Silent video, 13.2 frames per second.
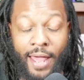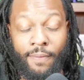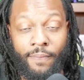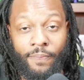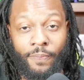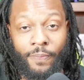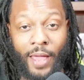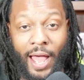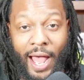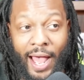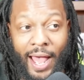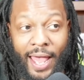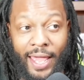Yeah.
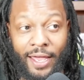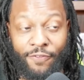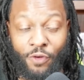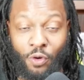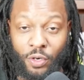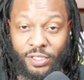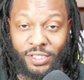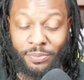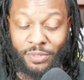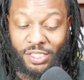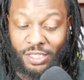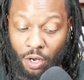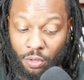I, of course, am
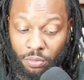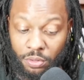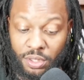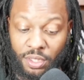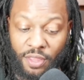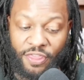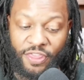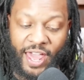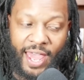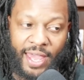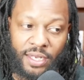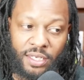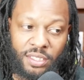stoked
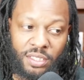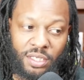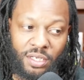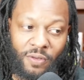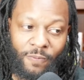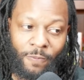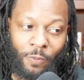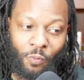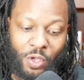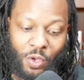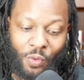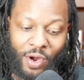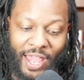that
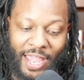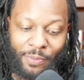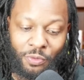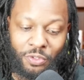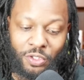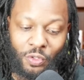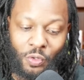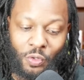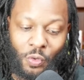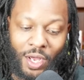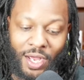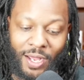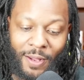we were able
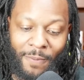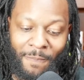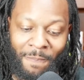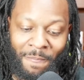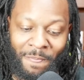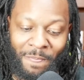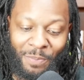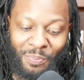to um,